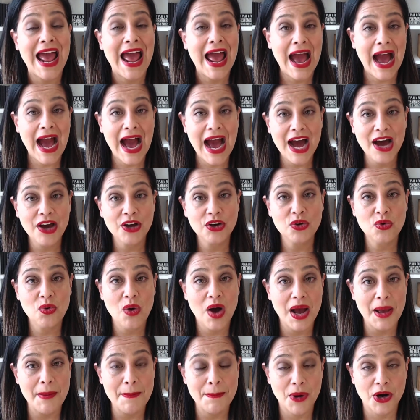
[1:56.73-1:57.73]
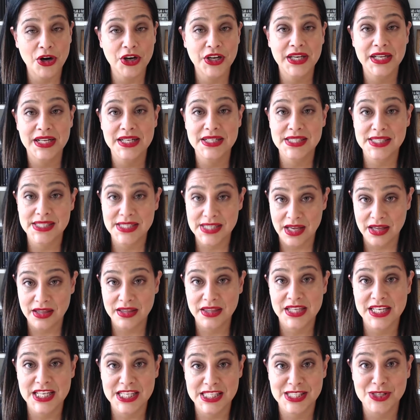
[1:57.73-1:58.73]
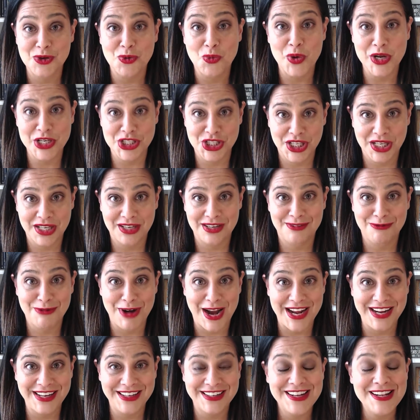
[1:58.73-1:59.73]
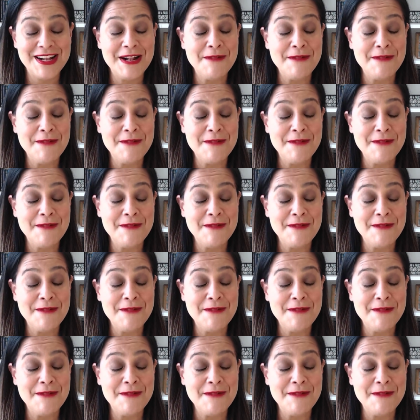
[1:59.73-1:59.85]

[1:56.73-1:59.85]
how do I market and sell this widget, right?